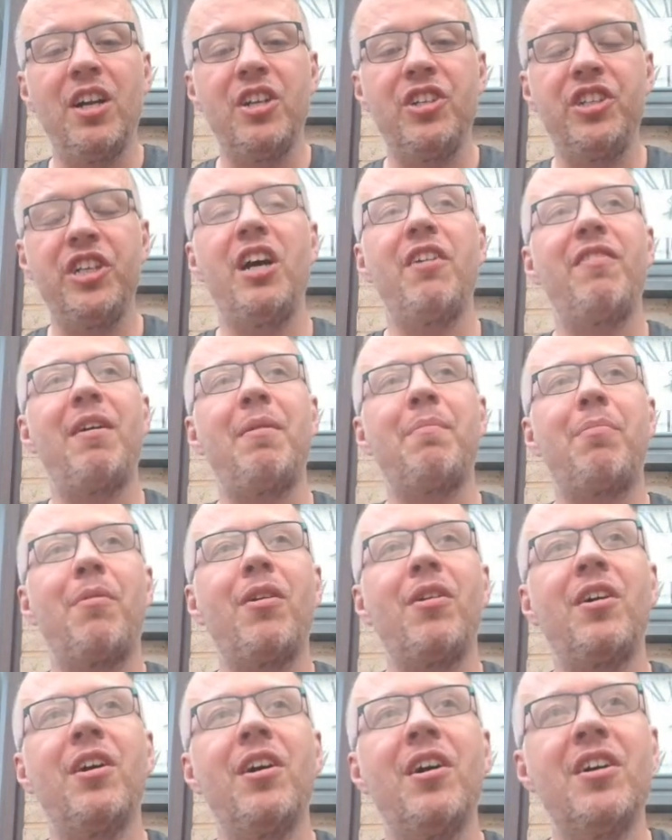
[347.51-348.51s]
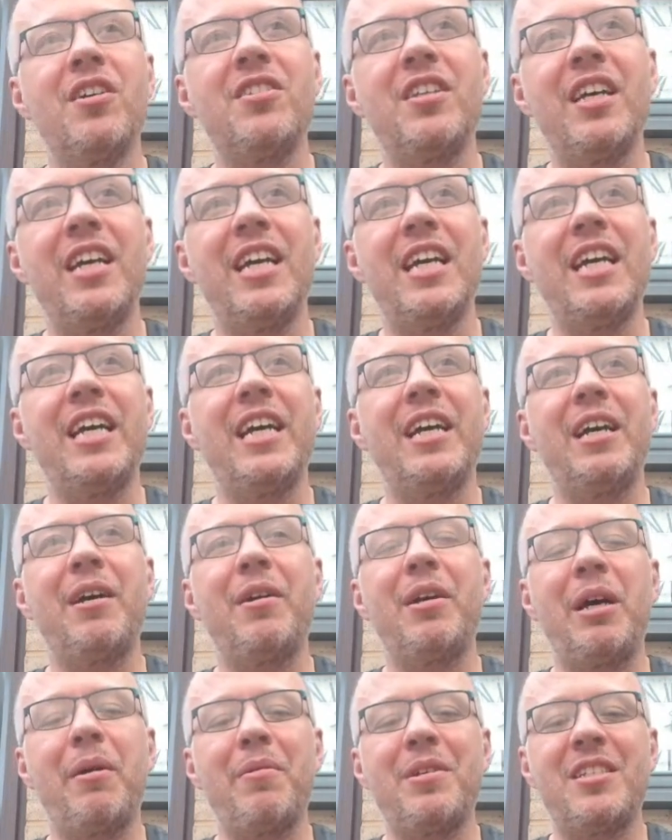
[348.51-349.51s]
Gio van Bronckhurst,
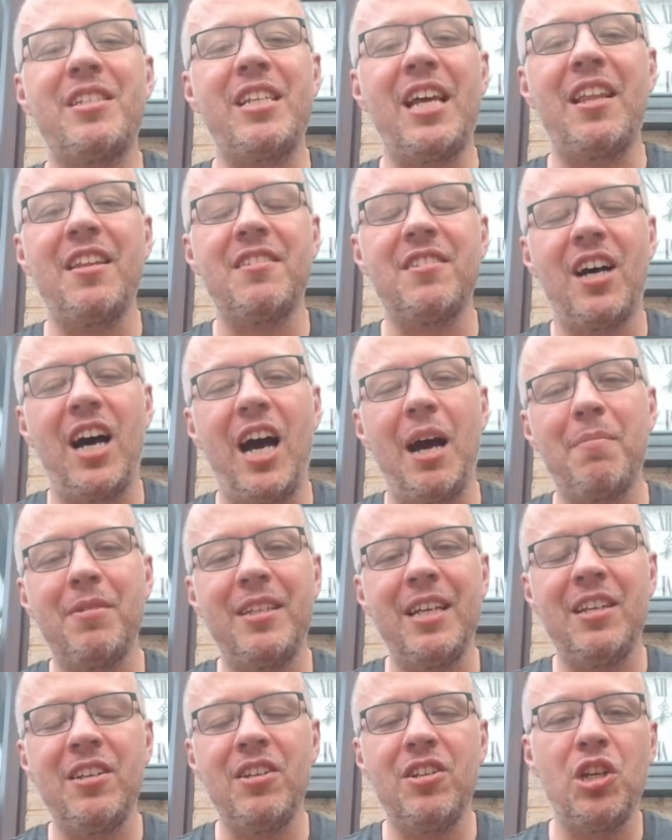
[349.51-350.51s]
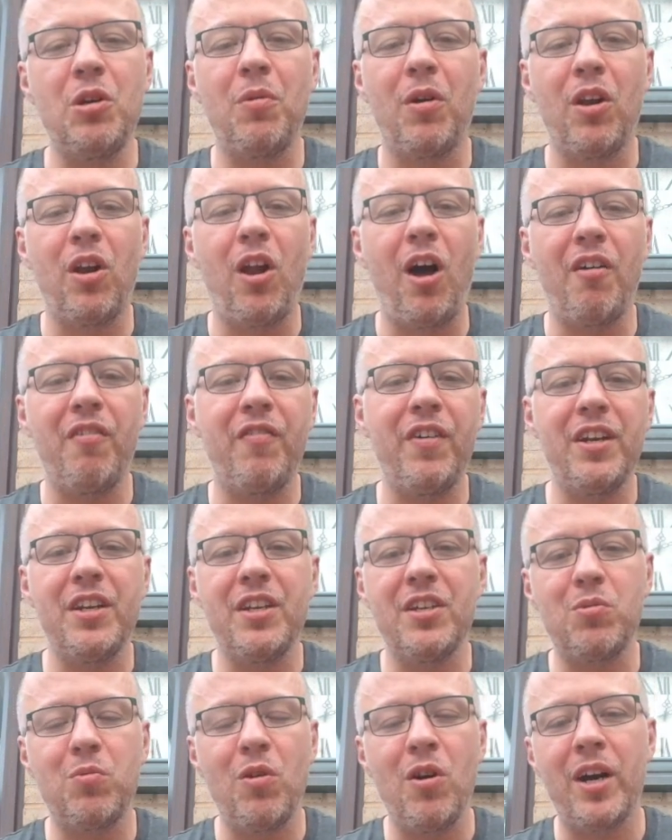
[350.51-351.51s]
you know, it was said at the time, didn't do a lot of
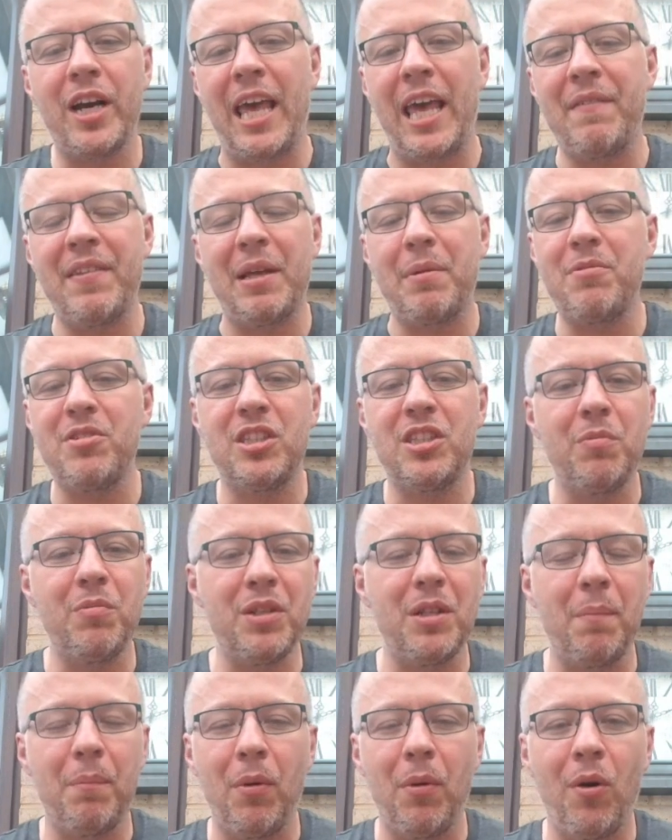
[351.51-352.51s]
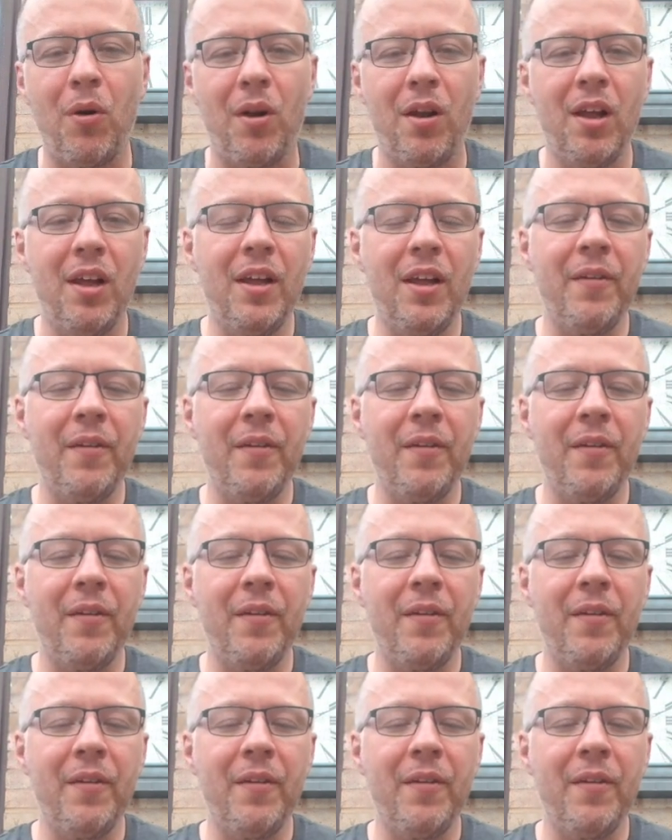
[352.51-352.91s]
fitness work. Everything was done with a ball.